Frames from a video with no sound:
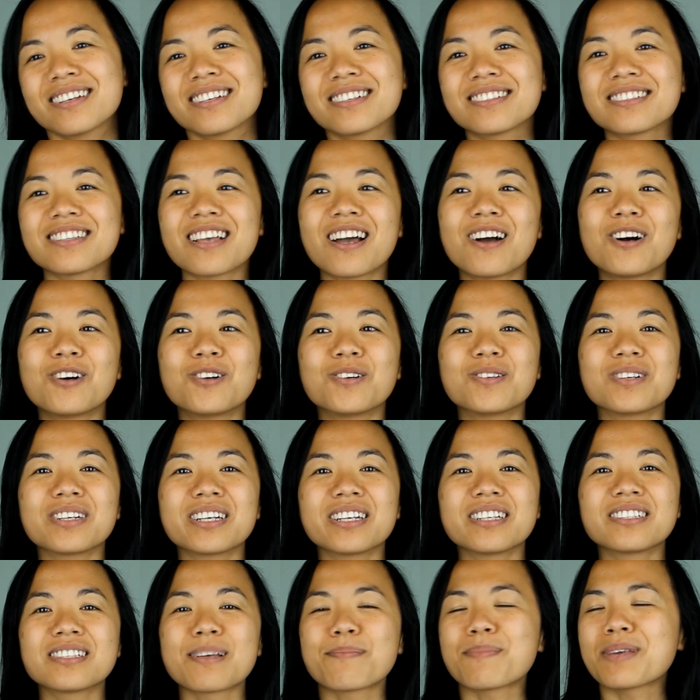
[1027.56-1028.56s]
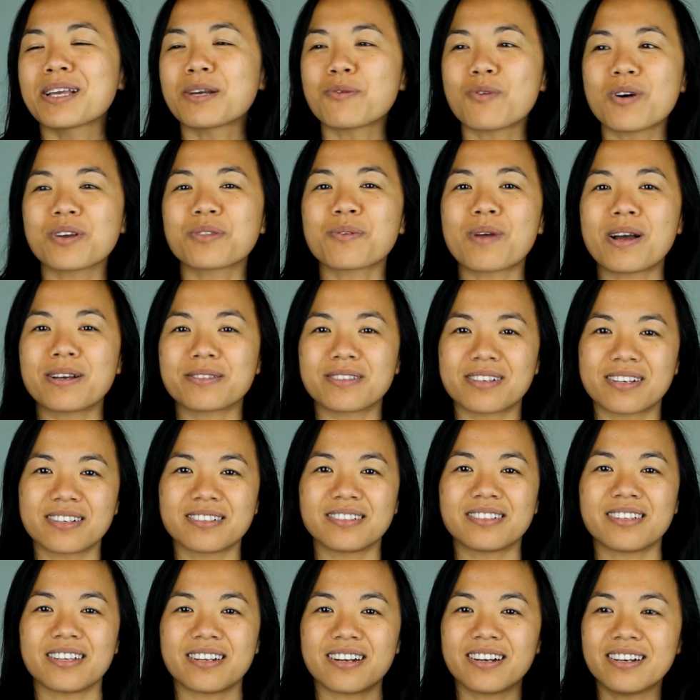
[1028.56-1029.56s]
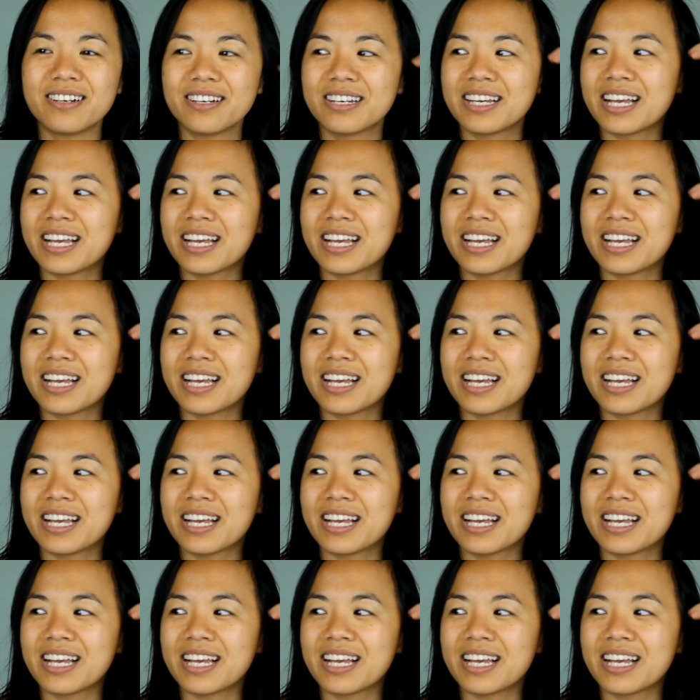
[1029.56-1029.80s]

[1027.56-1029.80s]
so it's something worthwhile to consider.